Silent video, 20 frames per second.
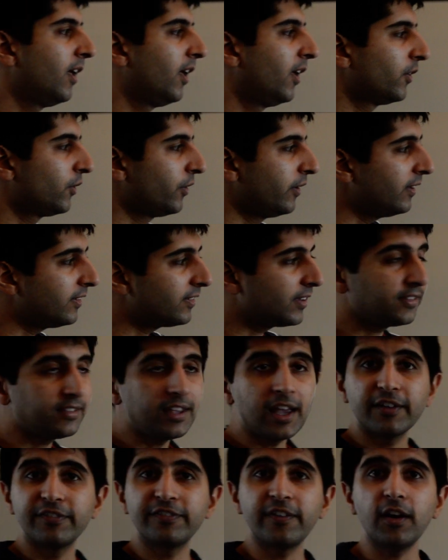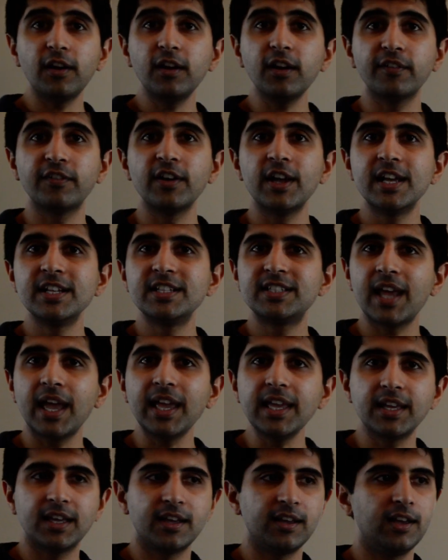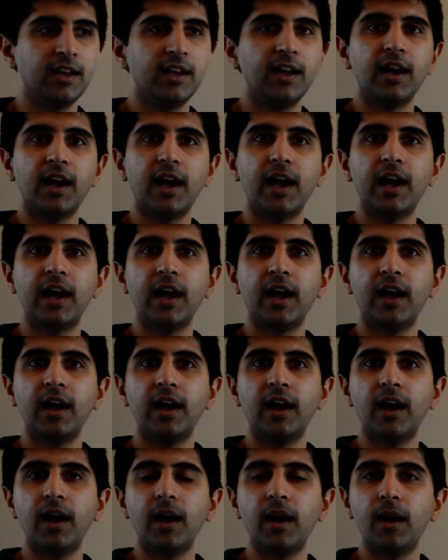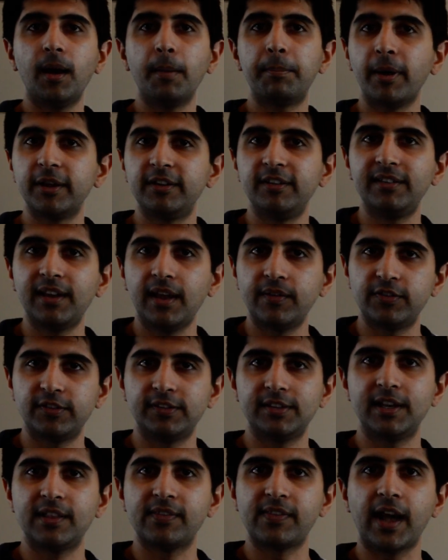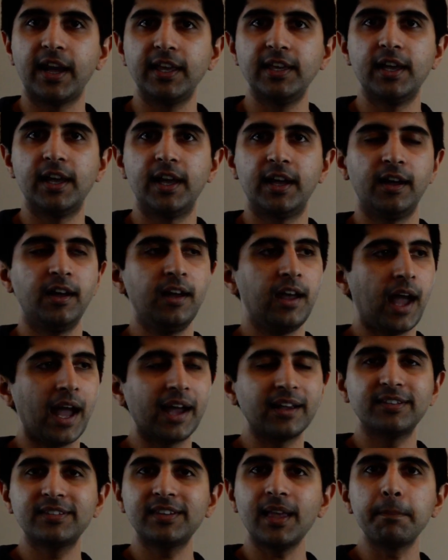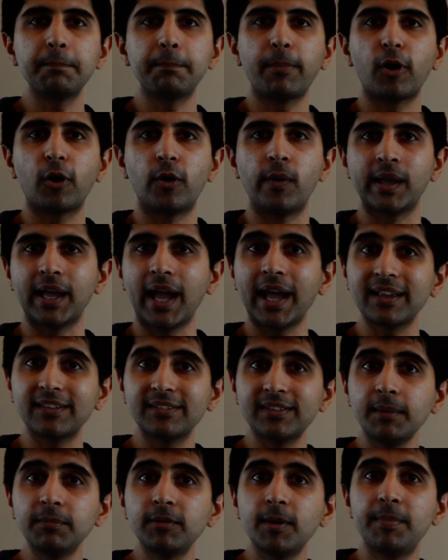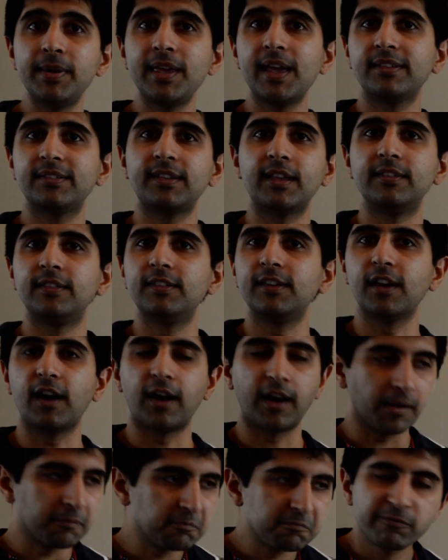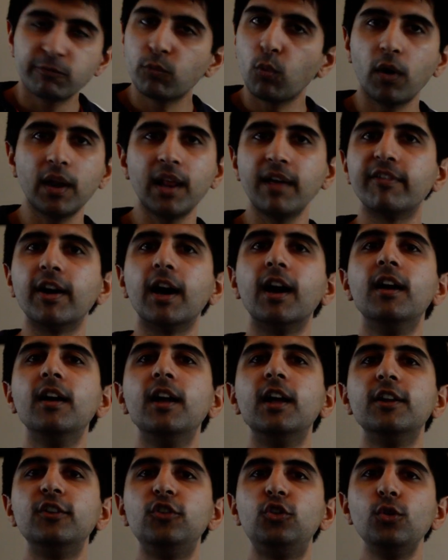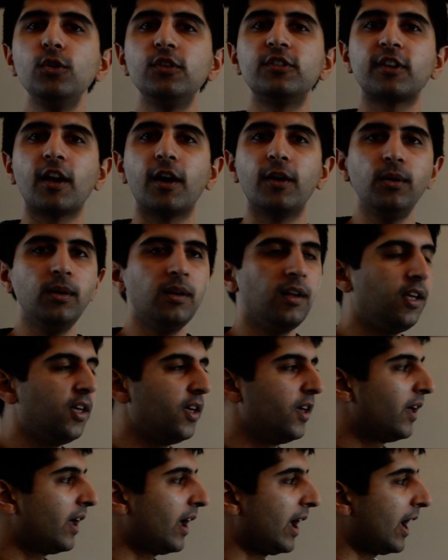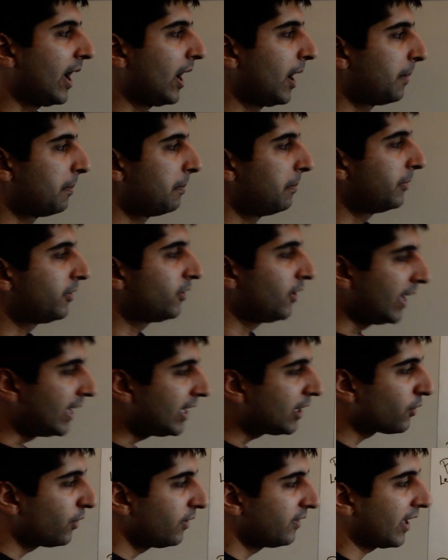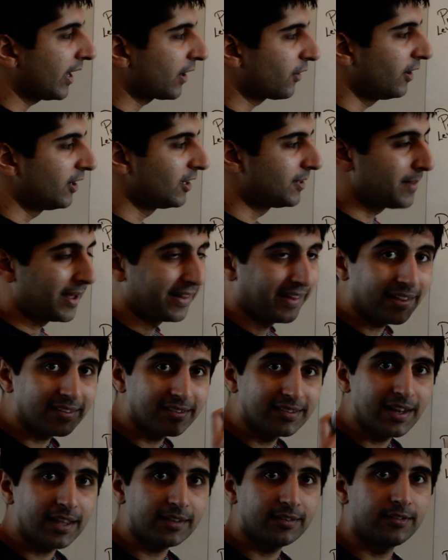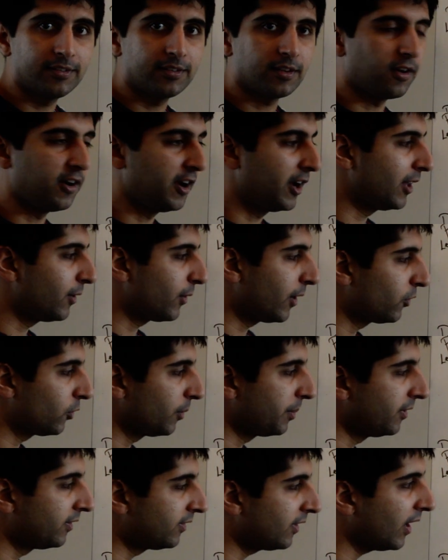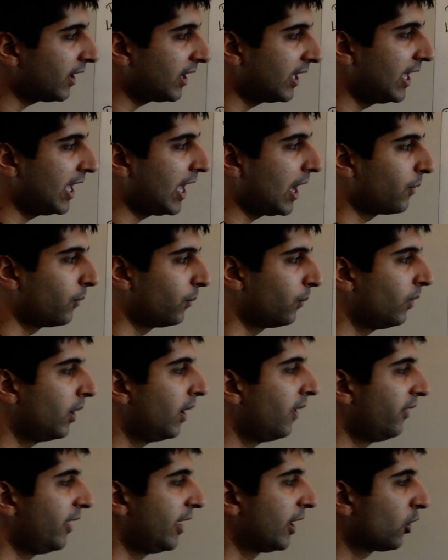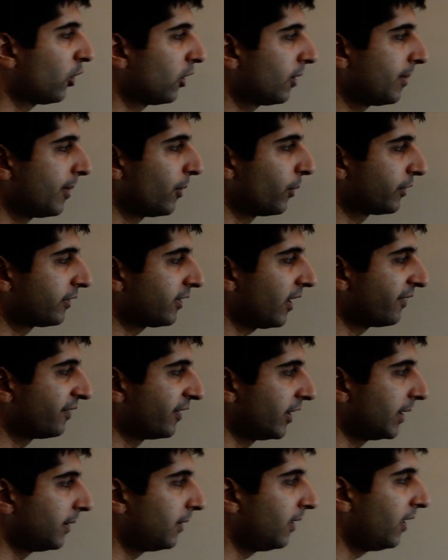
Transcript: So he says, yeah, fair enough. Take a budget deficit in that year. Accept borrowing. Accept the PSNCR. Whatever. Do so to increase aggregate demand. That's necessary. Otherwise, we'll be stuck here and the economy will suffer.